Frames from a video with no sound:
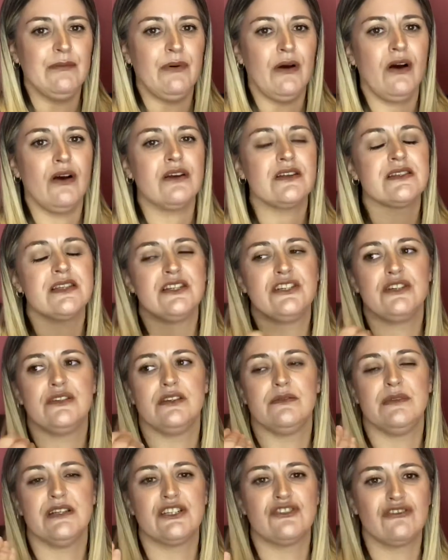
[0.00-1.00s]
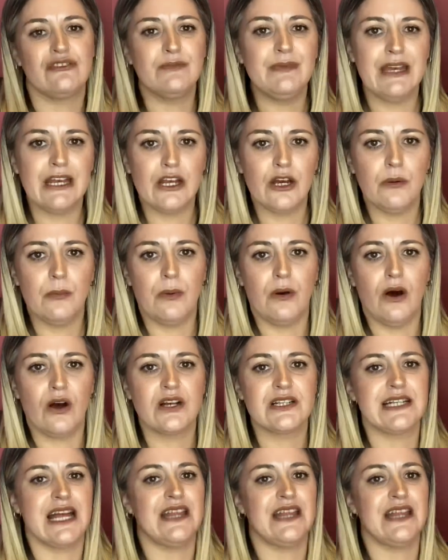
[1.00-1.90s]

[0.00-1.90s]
box, they do the mystery makeup box,